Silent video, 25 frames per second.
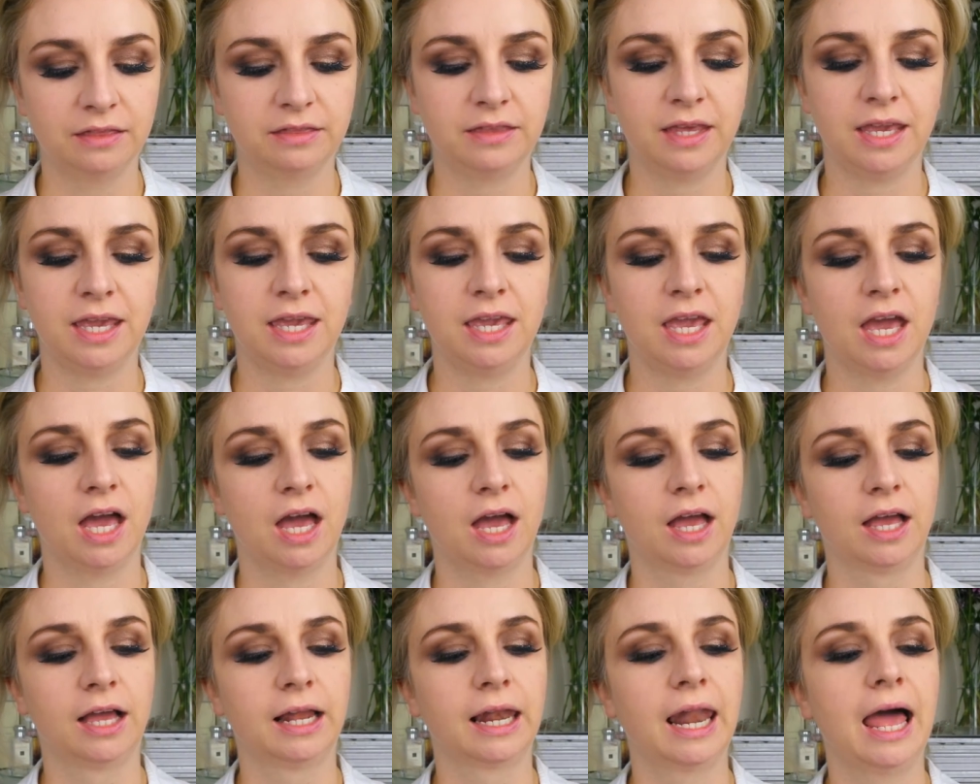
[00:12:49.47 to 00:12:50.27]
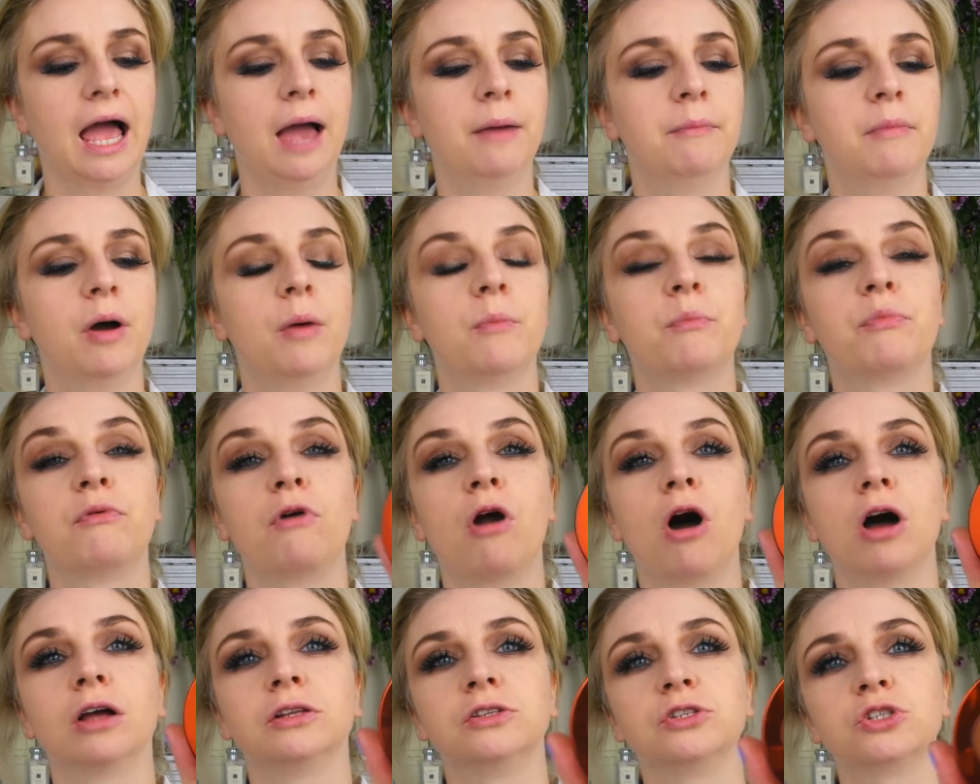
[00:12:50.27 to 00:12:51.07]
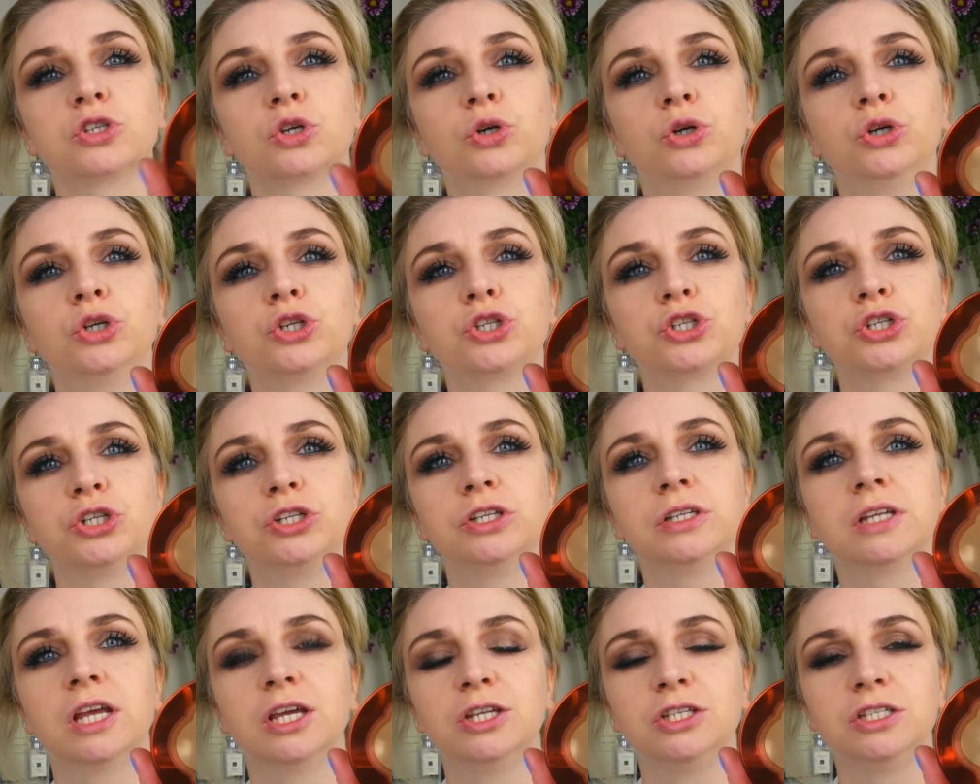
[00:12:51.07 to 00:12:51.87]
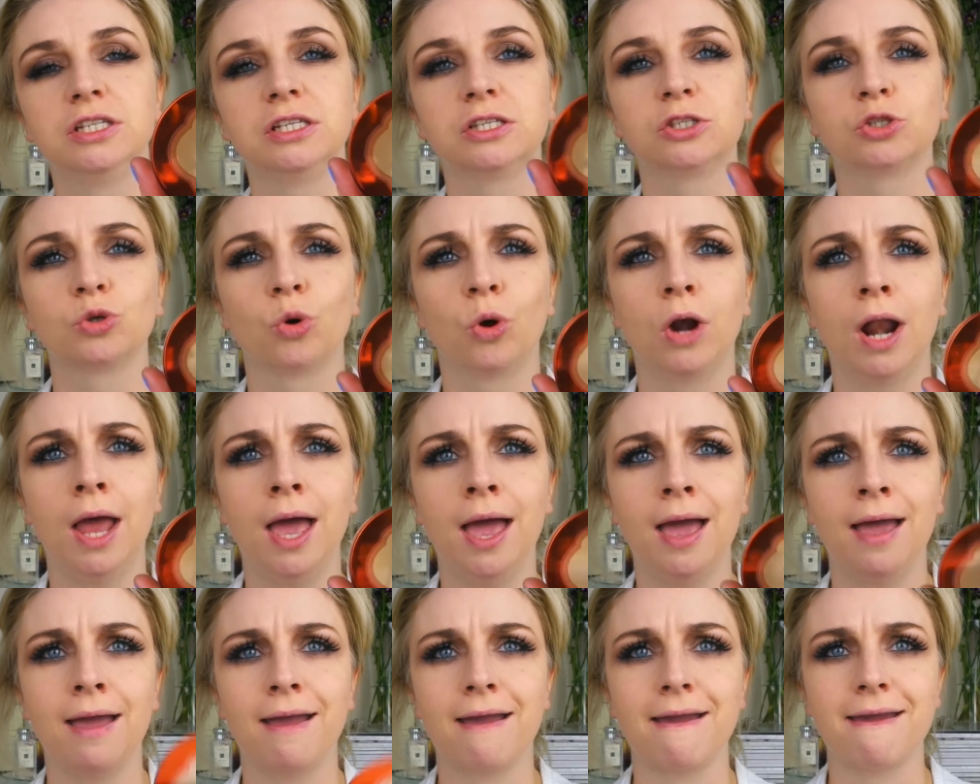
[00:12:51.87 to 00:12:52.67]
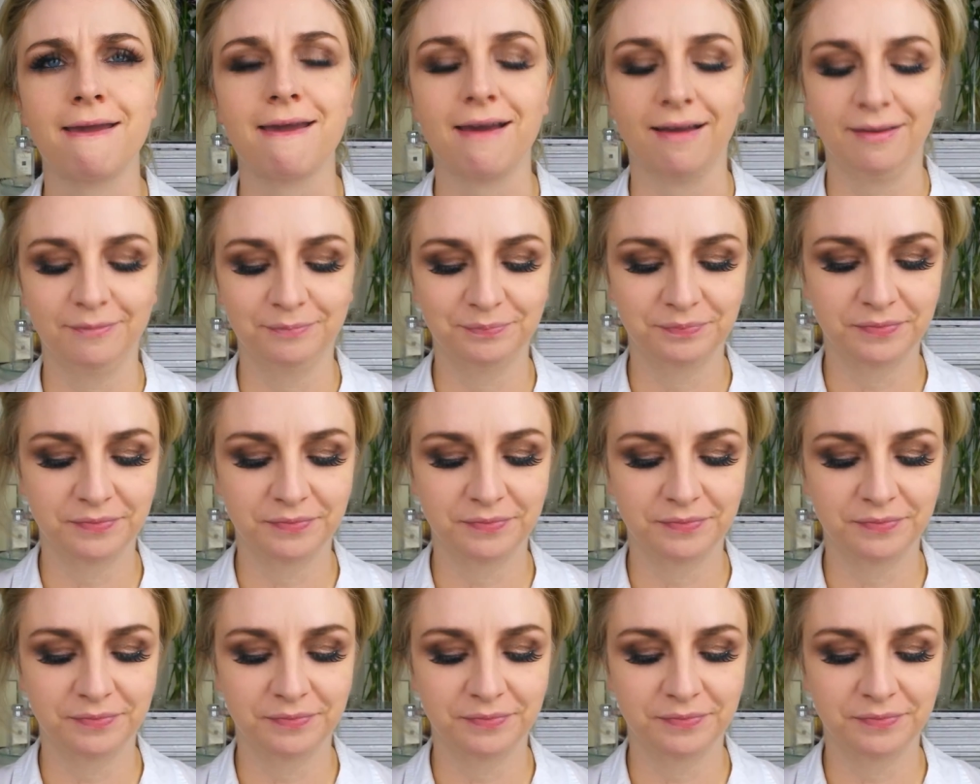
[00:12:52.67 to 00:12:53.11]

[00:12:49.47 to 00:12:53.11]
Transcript: the Glam Bronze Cushion de Soleil.